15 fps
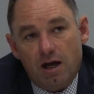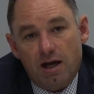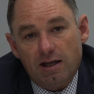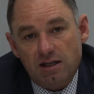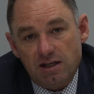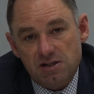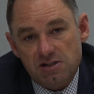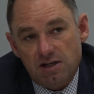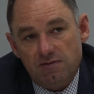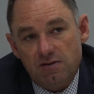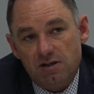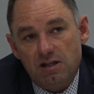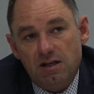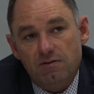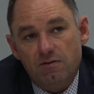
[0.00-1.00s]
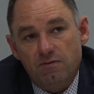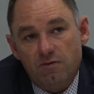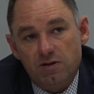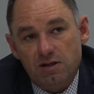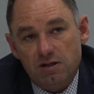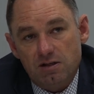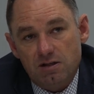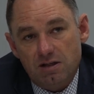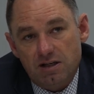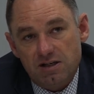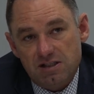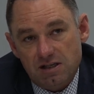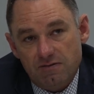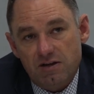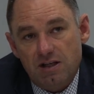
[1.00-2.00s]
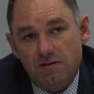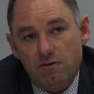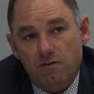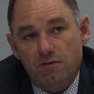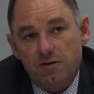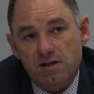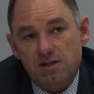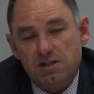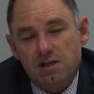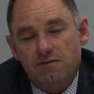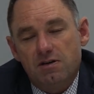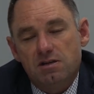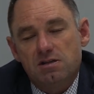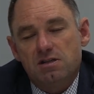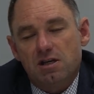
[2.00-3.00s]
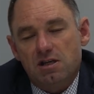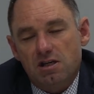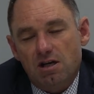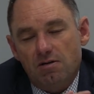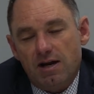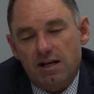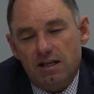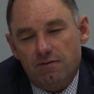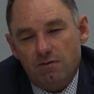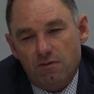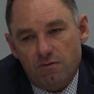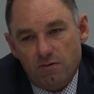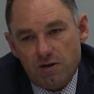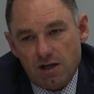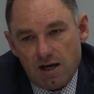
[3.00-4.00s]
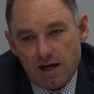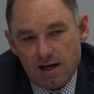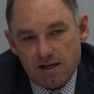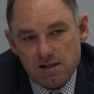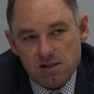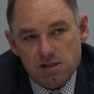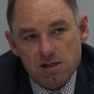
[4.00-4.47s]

Year 7 level for year 7s and year 8 level for year 8s.